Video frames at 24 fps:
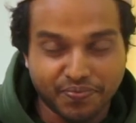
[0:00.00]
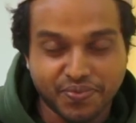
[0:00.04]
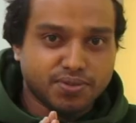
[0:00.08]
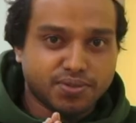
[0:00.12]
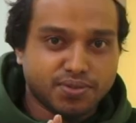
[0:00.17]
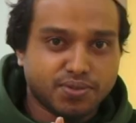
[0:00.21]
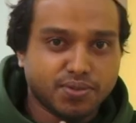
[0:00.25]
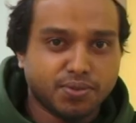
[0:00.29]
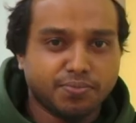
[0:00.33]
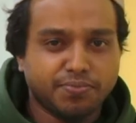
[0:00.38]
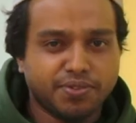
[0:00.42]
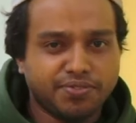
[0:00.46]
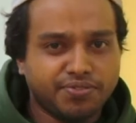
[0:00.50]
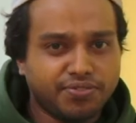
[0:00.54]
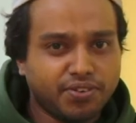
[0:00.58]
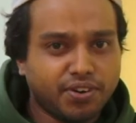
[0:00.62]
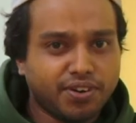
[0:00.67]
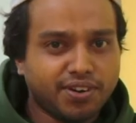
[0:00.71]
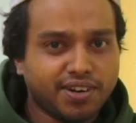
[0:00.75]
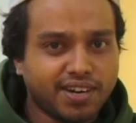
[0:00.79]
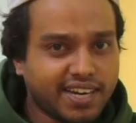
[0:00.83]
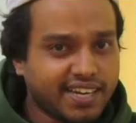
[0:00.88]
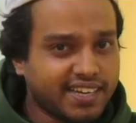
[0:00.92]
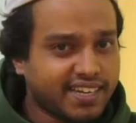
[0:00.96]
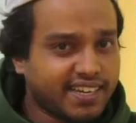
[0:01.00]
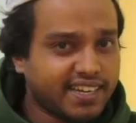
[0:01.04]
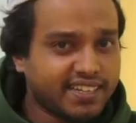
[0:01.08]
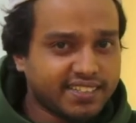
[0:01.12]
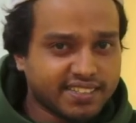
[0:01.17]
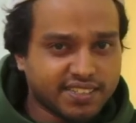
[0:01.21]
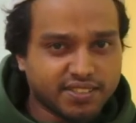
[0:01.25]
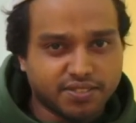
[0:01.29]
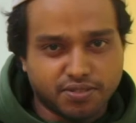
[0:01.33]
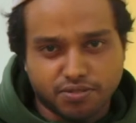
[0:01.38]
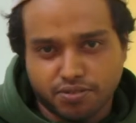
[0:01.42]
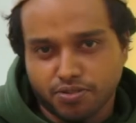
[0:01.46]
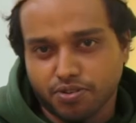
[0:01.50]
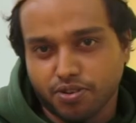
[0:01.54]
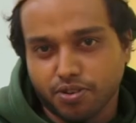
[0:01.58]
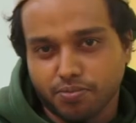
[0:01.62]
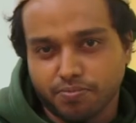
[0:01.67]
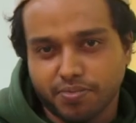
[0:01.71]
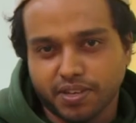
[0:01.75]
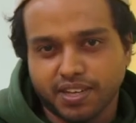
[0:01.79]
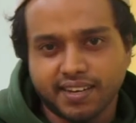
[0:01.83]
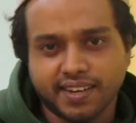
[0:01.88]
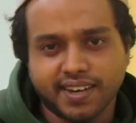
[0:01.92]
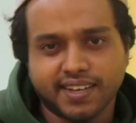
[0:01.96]
So before I get into the
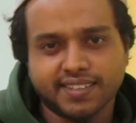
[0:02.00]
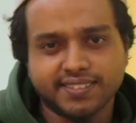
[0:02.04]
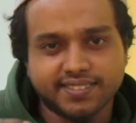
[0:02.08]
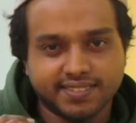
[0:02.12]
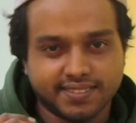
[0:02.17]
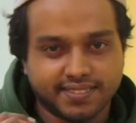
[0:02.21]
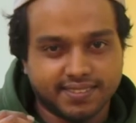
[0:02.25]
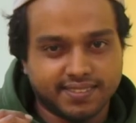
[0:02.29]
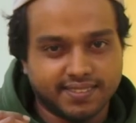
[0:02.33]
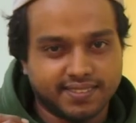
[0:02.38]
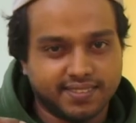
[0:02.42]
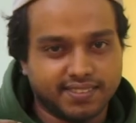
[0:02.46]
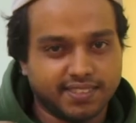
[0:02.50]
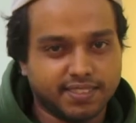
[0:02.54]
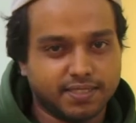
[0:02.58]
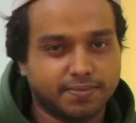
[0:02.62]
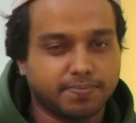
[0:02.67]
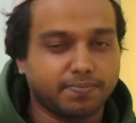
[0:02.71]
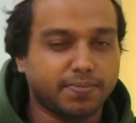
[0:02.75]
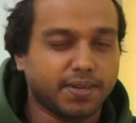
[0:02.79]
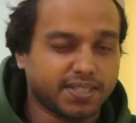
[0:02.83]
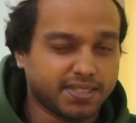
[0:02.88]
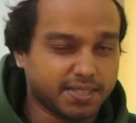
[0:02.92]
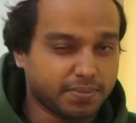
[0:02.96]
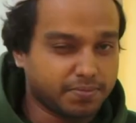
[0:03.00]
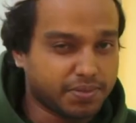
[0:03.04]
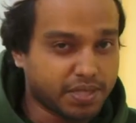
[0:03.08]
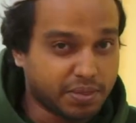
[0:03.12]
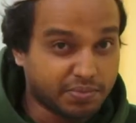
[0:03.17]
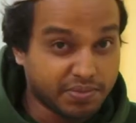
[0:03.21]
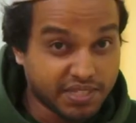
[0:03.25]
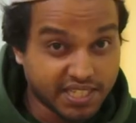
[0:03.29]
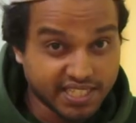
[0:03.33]
topic, let's just brush up some